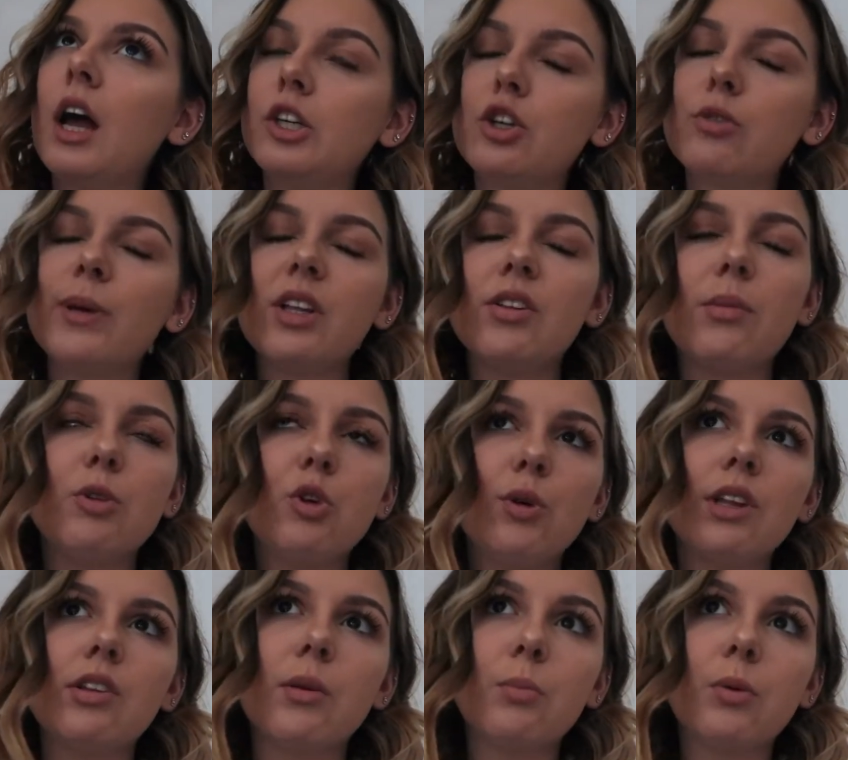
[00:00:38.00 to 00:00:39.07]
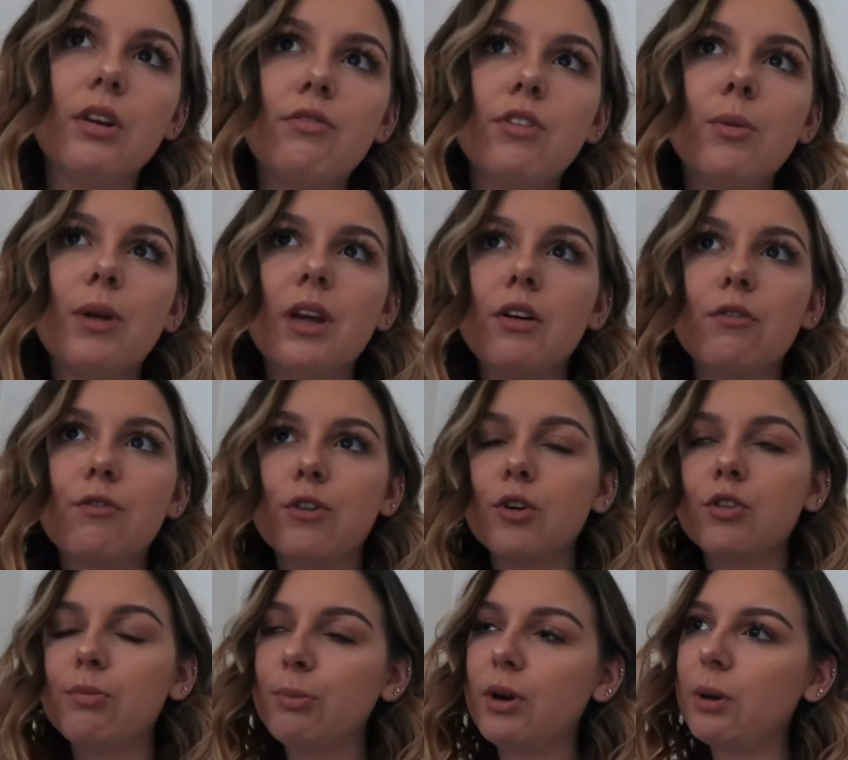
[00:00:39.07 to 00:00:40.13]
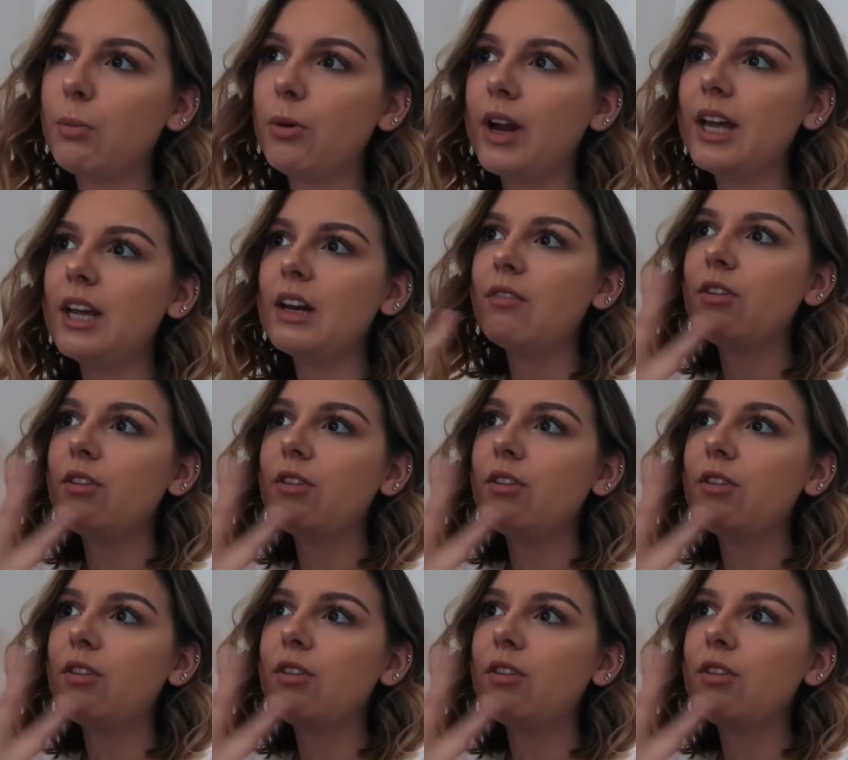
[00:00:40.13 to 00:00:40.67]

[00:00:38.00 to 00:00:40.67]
Just because I'm doing some pre-filming for spring break and